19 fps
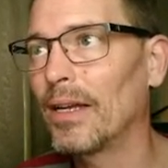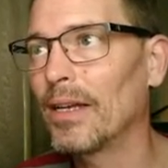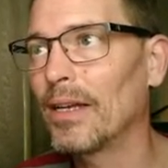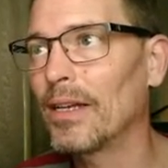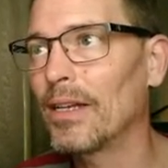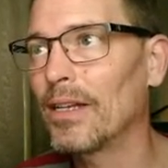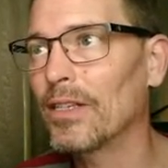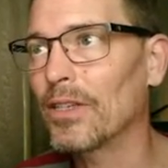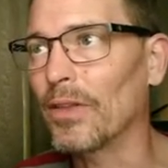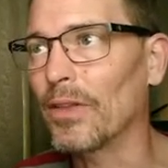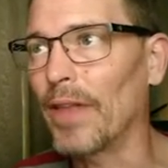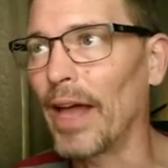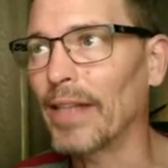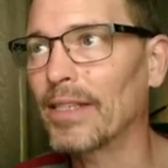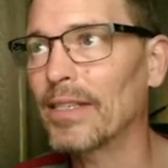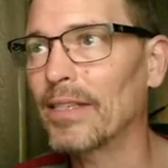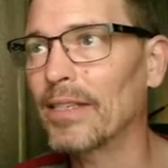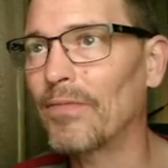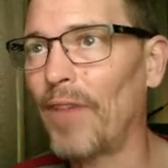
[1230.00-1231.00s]
So
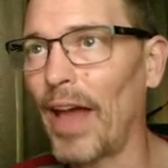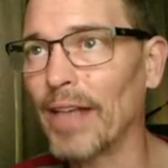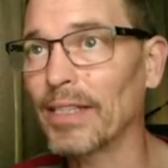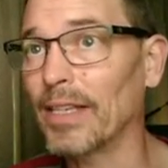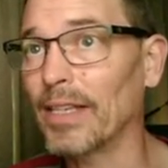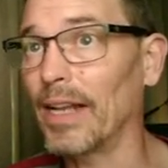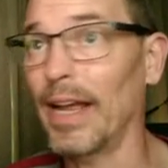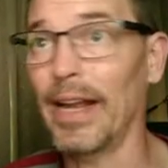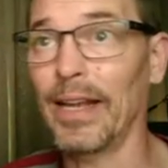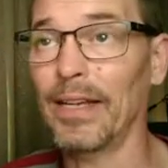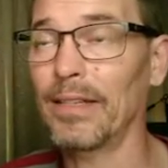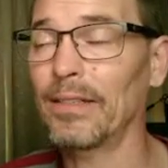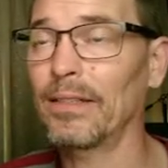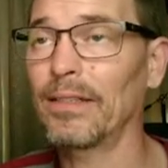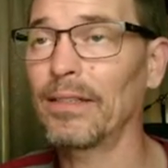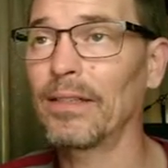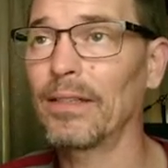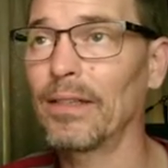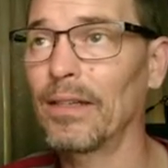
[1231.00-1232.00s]
that's fascinating.
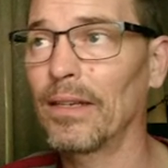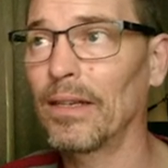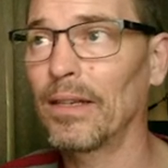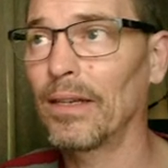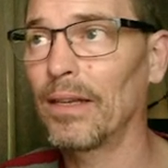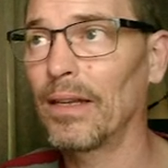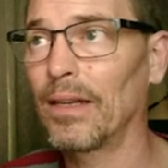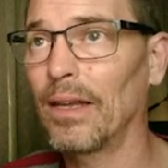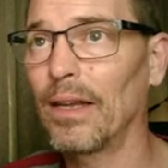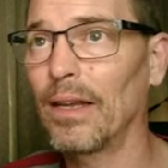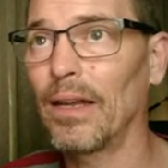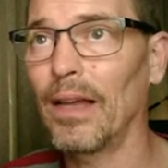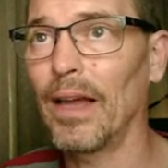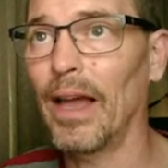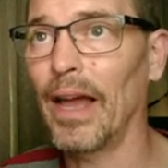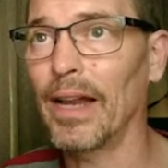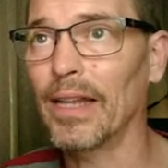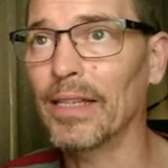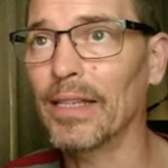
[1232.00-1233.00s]

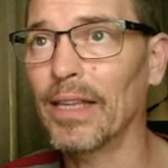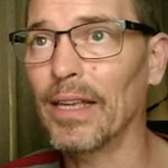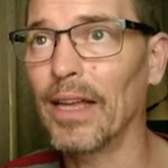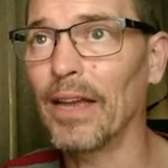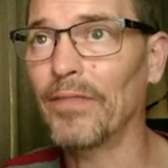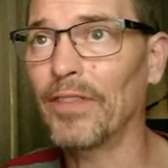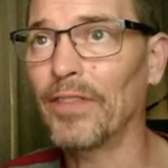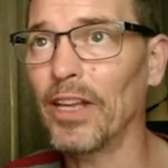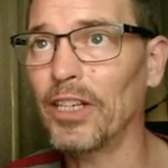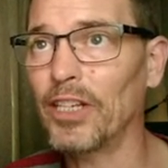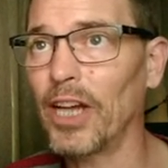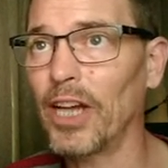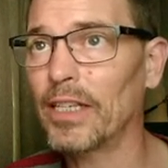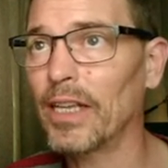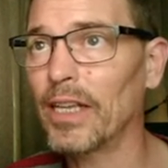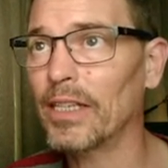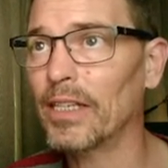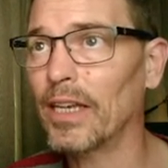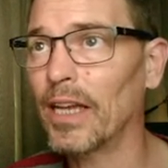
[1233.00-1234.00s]
And if they checked
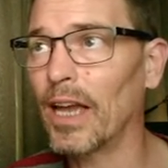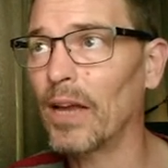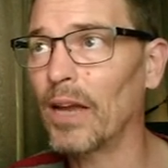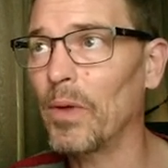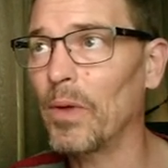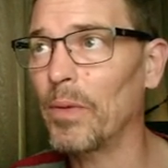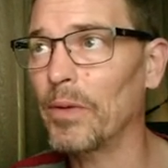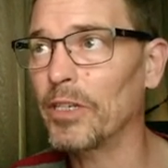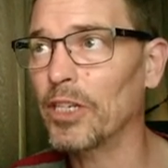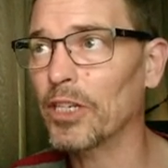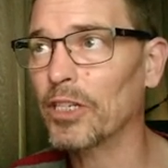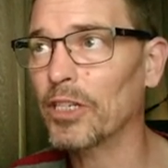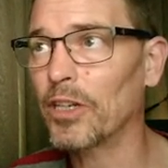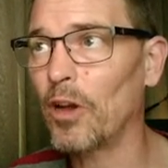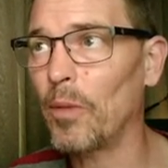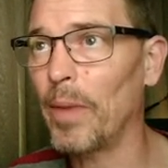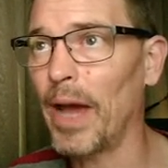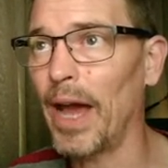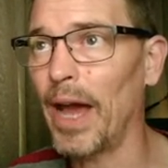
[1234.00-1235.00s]
us again, we would just
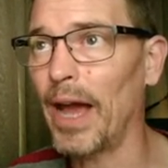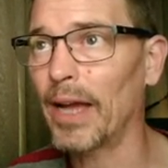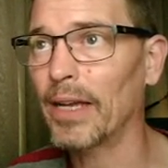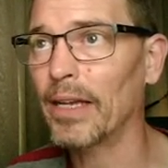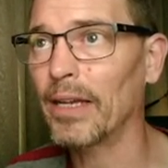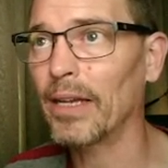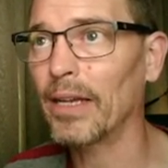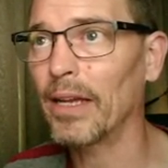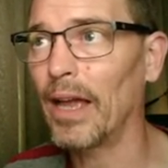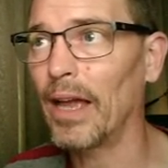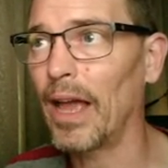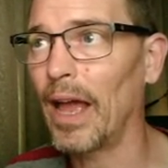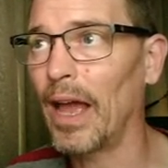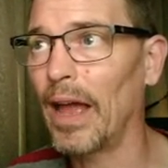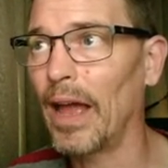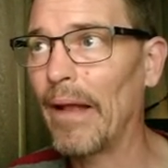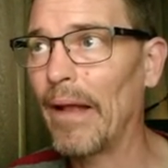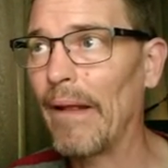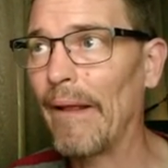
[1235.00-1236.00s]
go back
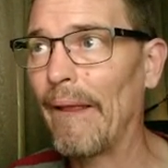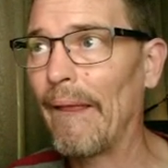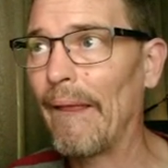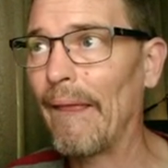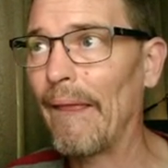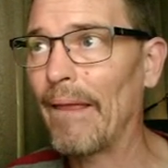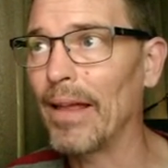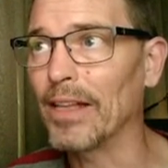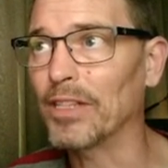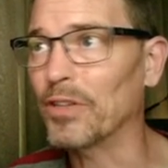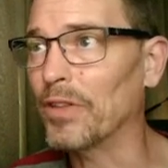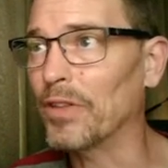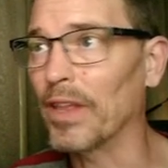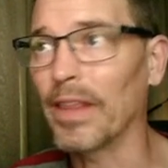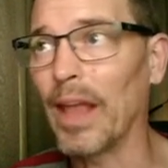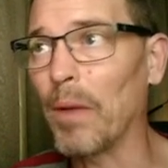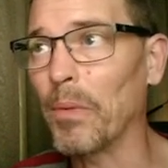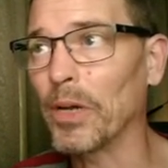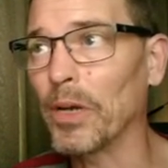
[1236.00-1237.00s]
and so then
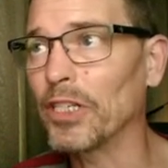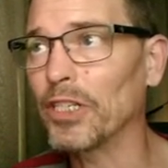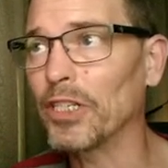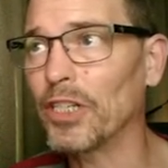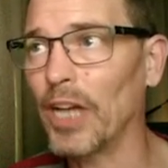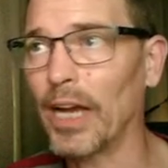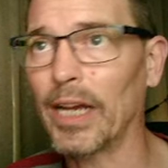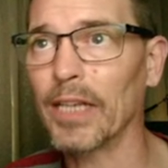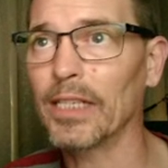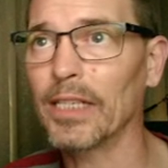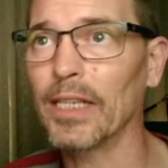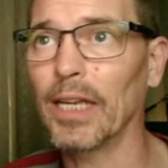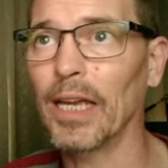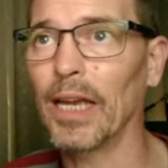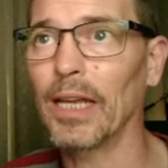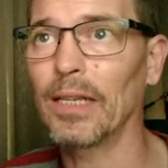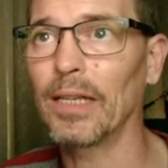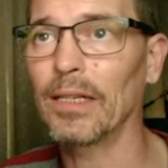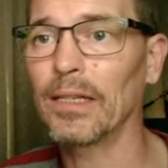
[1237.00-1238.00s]
they wouldn't check us
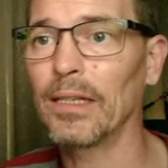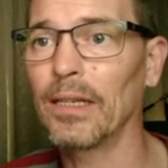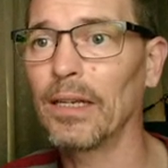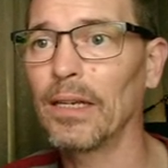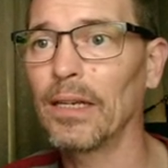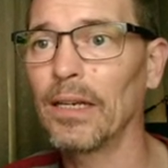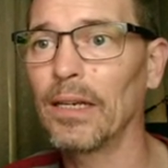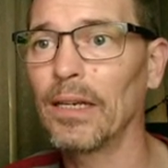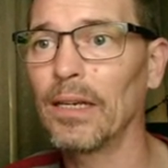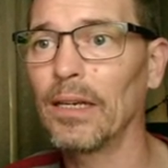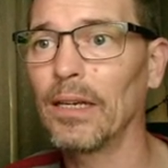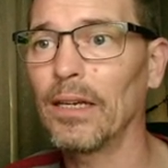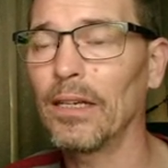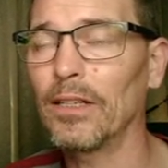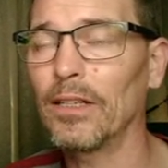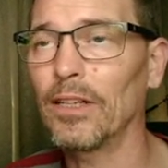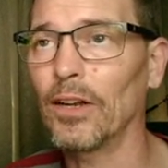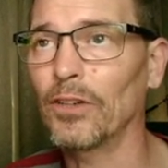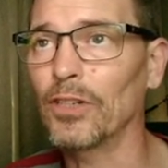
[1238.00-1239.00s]
again.
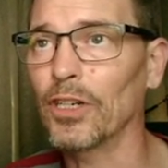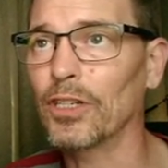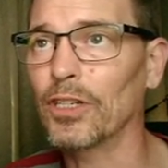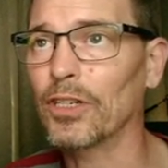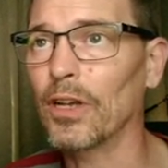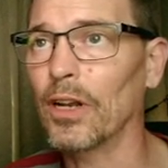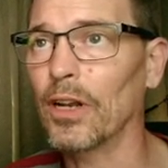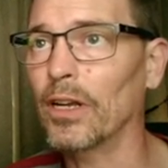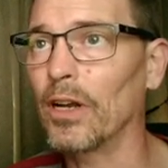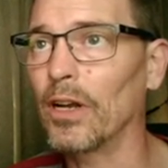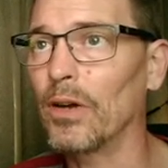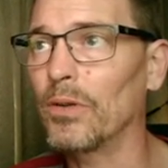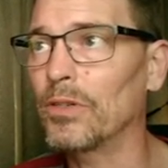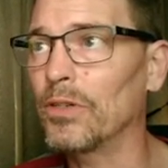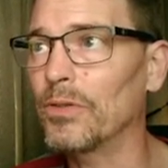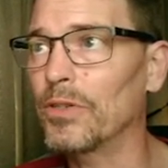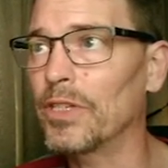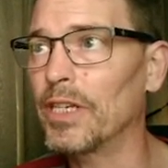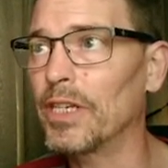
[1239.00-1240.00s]
They're just going to go to
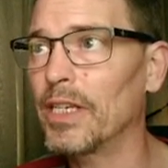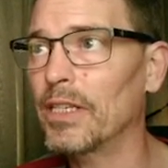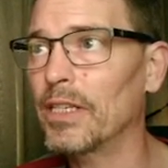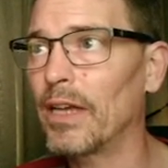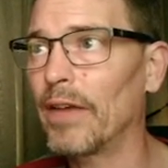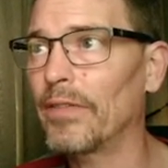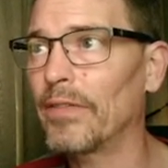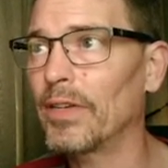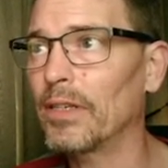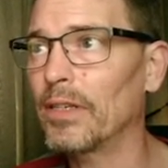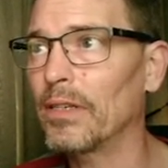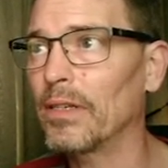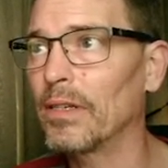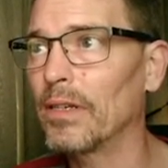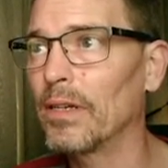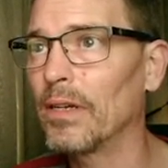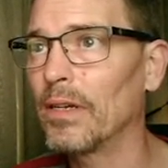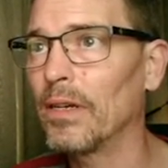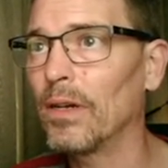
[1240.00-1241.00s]
C7
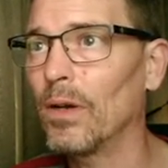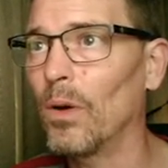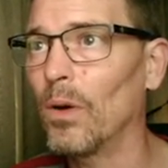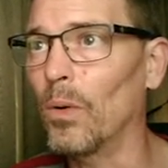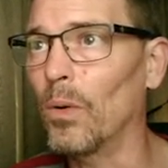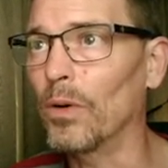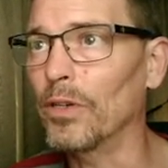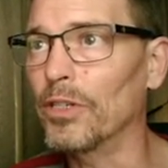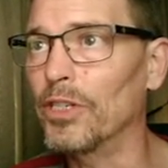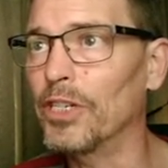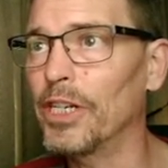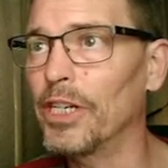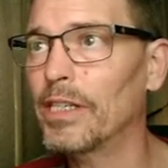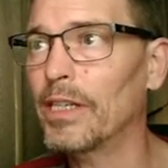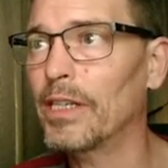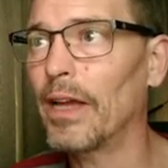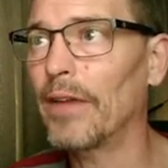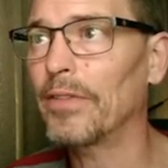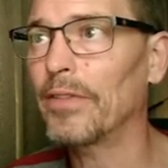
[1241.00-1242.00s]
or
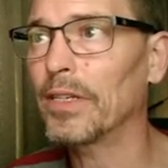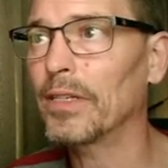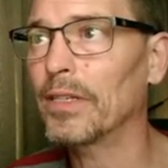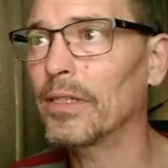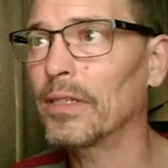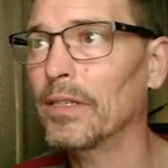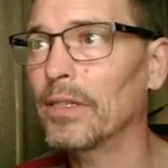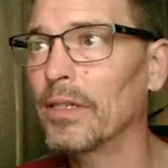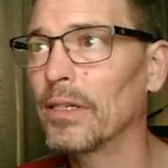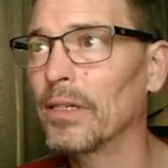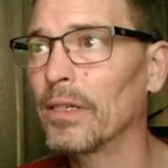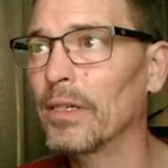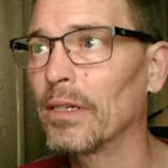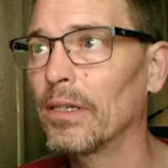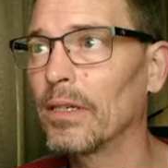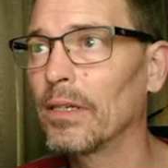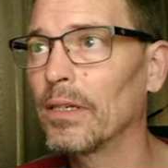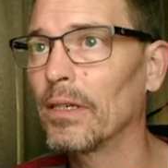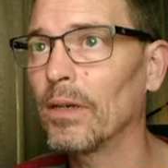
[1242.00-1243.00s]
G7
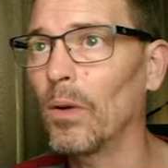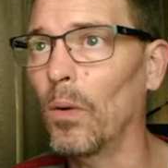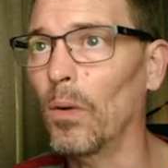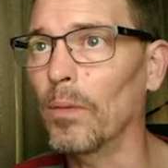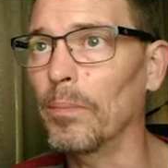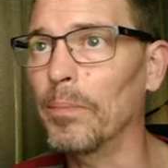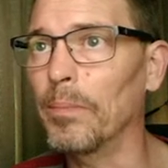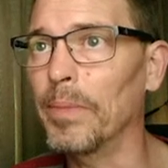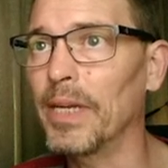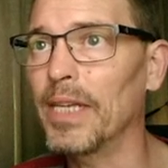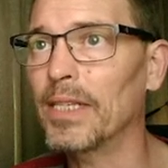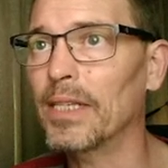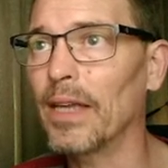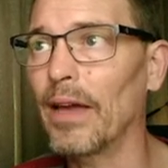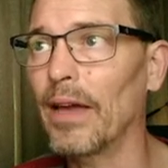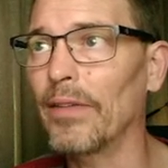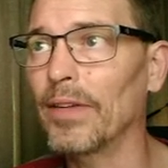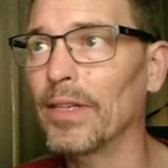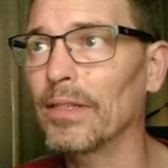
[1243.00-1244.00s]
or
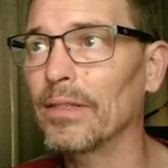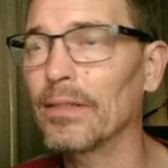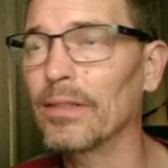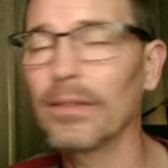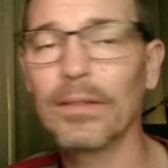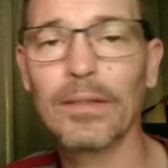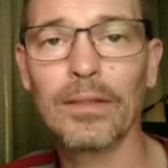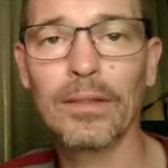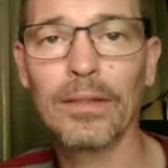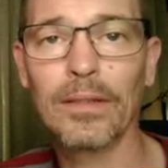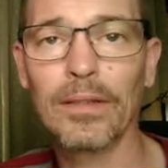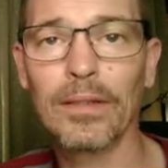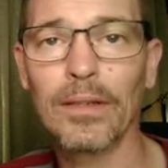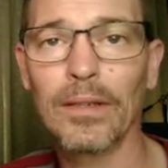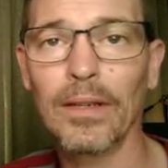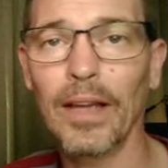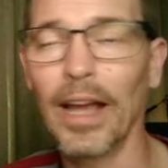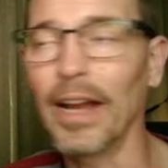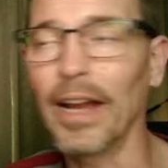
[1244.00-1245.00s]
B7
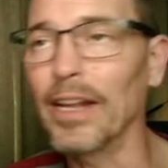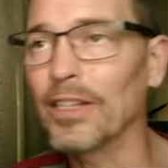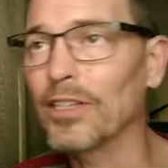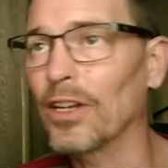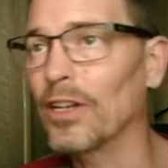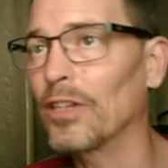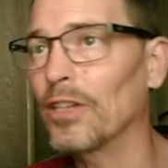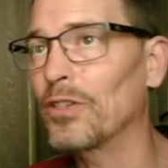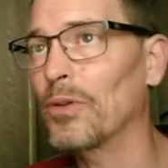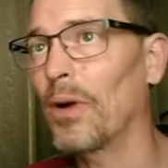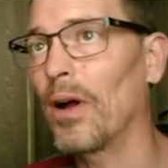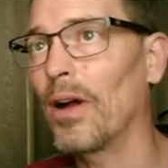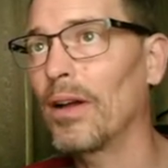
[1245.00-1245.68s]
and it's going to draw.